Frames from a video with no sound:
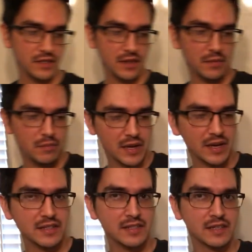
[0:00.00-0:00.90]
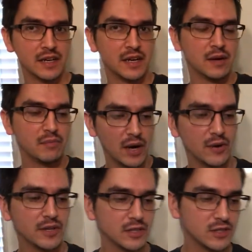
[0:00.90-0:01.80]
the biggest
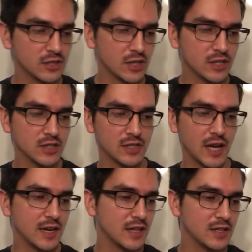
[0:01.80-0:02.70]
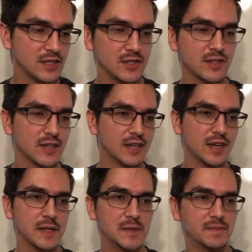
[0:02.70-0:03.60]
ponage to any of these
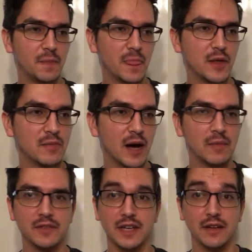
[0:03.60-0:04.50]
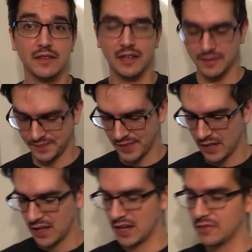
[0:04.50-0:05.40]
new Bibles out there.
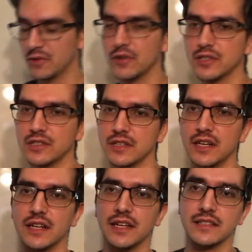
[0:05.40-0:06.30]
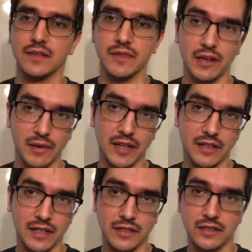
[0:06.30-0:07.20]
And of course, you need to get something about the
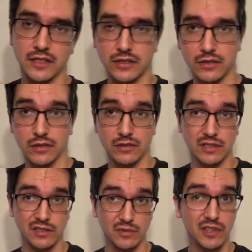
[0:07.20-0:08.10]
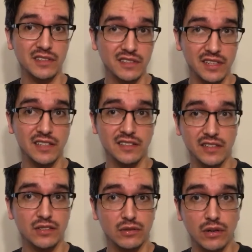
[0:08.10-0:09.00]
Dead Sea Scrolls, because what is the Dead Sea
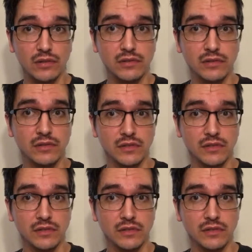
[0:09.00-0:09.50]
Scrolls?